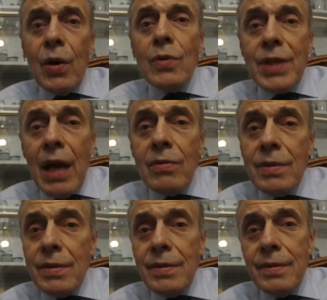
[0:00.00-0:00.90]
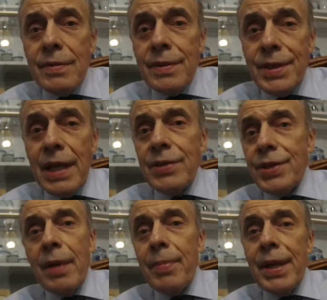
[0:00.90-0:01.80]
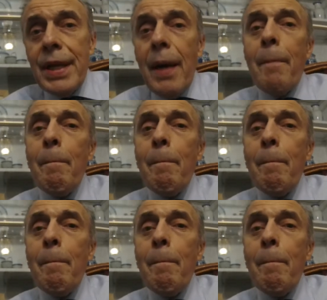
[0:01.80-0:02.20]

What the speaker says: goes out and sells somebody $1